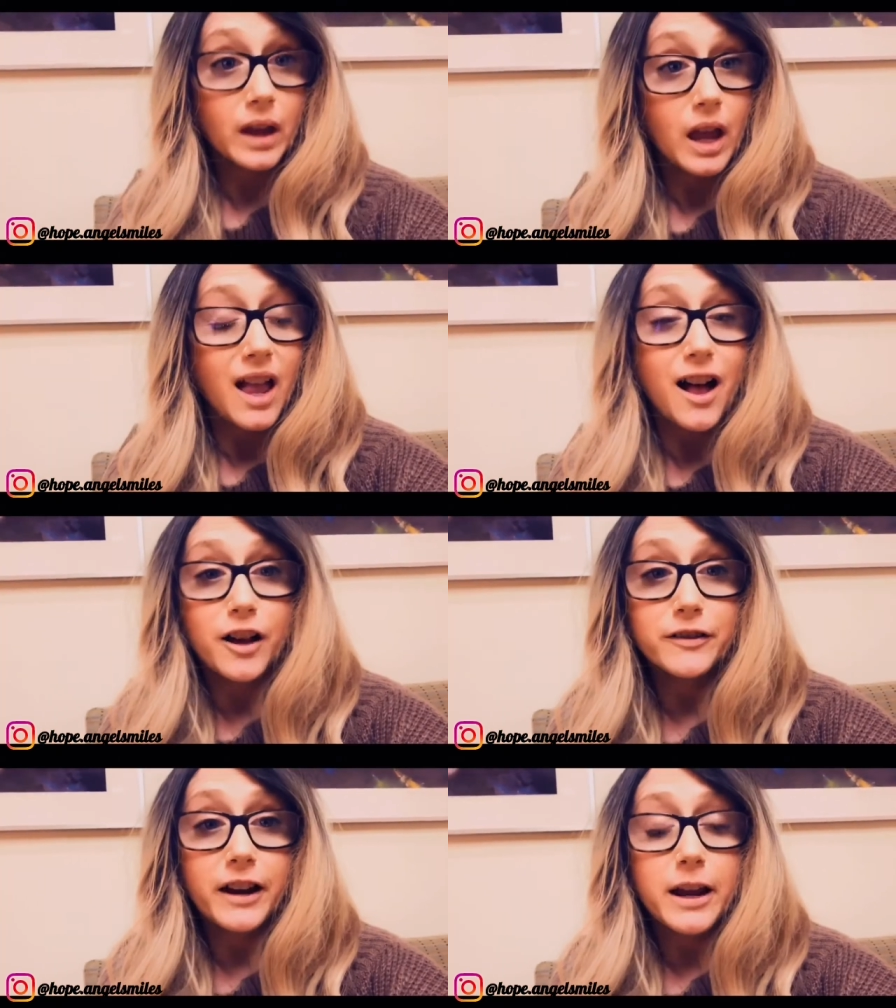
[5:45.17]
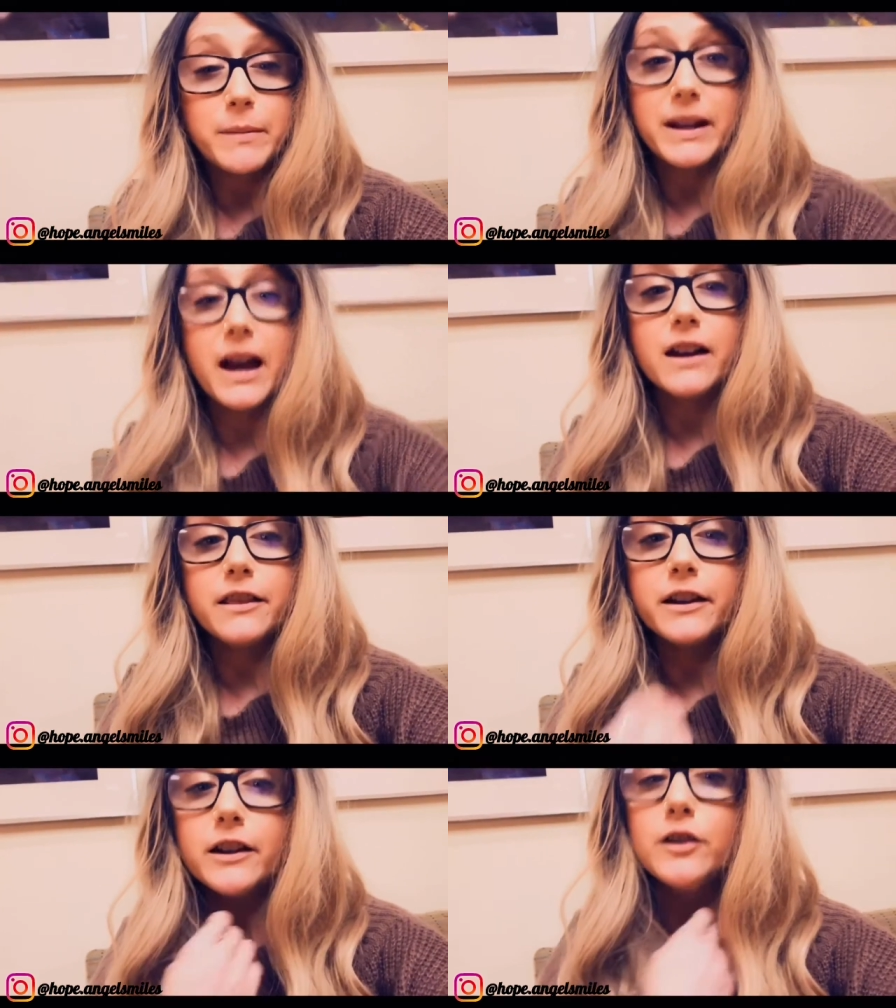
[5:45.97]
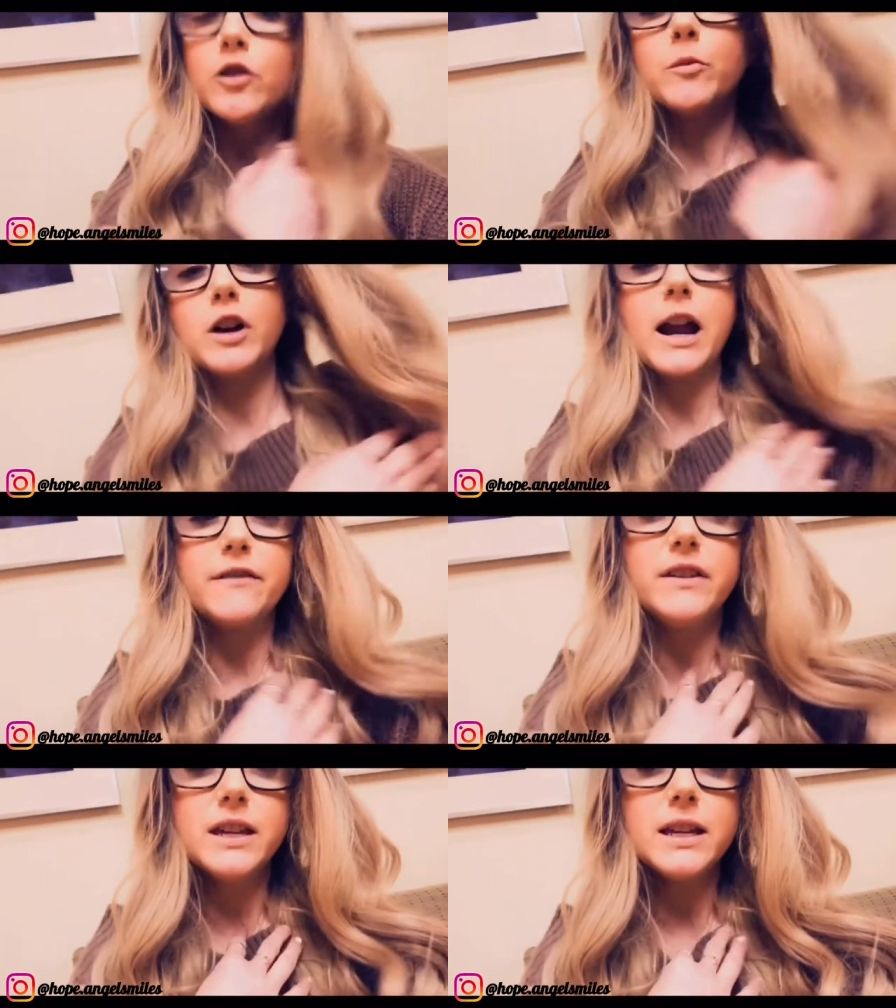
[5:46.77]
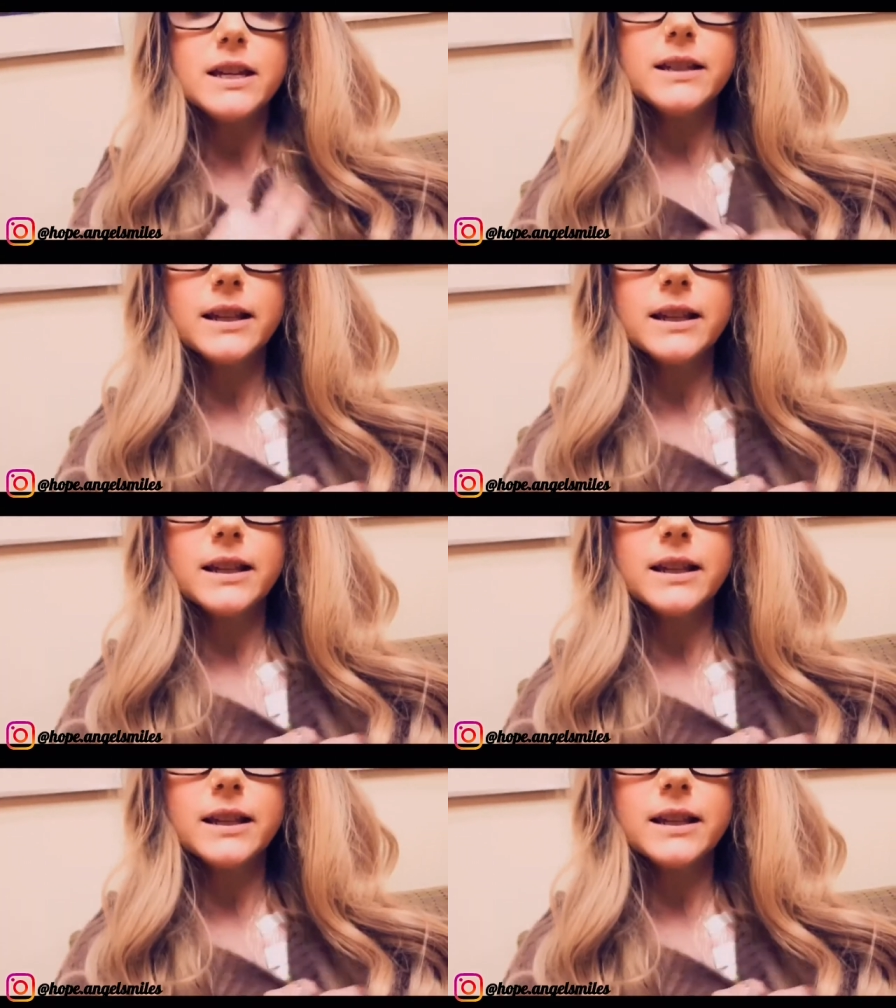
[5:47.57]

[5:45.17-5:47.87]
Alright, I made it out of there, no more IVs,